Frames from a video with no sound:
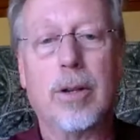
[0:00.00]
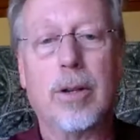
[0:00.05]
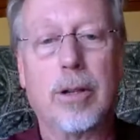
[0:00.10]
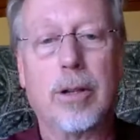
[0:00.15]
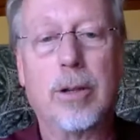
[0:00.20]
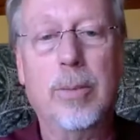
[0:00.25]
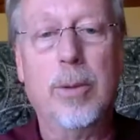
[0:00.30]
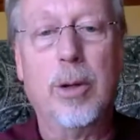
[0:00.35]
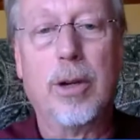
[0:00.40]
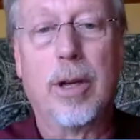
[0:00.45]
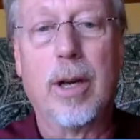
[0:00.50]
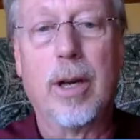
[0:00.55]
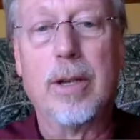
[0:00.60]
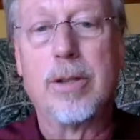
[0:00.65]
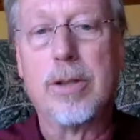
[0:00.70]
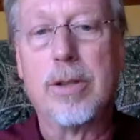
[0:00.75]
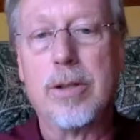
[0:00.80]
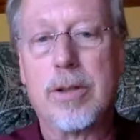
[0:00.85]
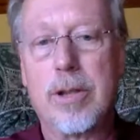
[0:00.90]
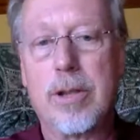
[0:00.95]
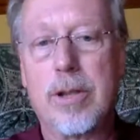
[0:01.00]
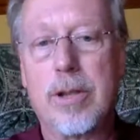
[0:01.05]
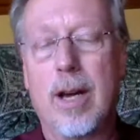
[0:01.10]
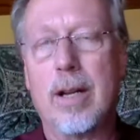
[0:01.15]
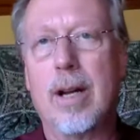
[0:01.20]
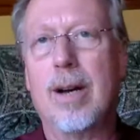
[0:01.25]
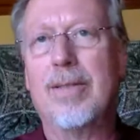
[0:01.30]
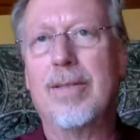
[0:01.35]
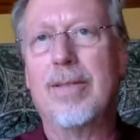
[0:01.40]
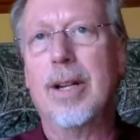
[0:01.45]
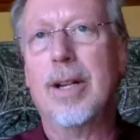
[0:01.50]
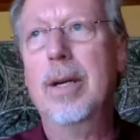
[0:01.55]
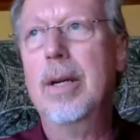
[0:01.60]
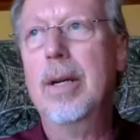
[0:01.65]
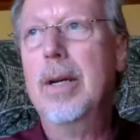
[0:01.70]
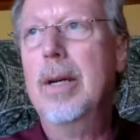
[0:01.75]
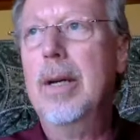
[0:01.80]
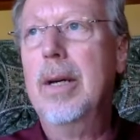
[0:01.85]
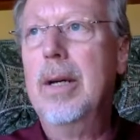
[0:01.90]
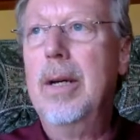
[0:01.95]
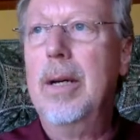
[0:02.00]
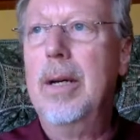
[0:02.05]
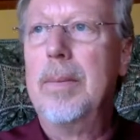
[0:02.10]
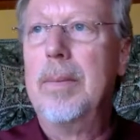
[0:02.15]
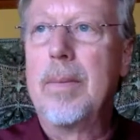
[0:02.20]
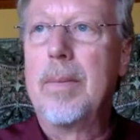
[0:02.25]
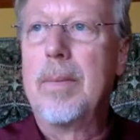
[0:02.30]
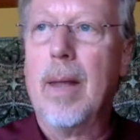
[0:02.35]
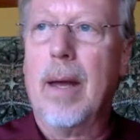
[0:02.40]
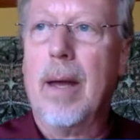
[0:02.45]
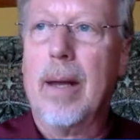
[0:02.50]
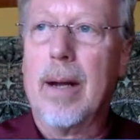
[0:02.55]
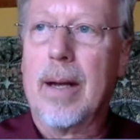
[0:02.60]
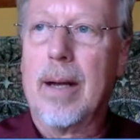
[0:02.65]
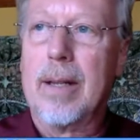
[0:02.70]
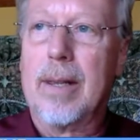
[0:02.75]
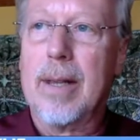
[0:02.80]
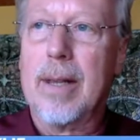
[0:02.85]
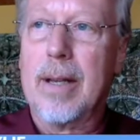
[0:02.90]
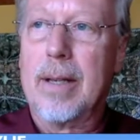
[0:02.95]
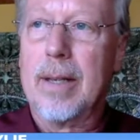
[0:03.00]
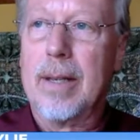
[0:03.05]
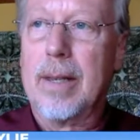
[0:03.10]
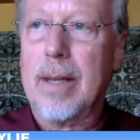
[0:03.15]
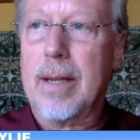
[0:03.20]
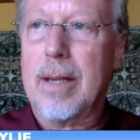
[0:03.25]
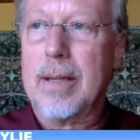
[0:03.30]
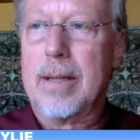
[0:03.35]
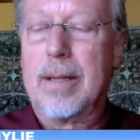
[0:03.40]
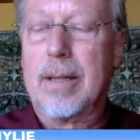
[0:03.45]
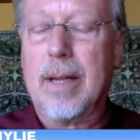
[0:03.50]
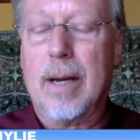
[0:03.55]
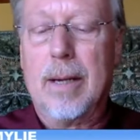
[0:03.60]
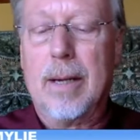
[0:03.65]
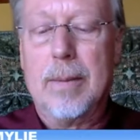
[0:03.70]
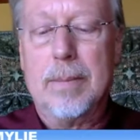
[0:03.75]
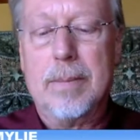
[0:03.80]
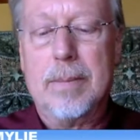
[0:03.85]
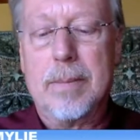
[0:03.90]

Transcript: and communication side of it. And I think that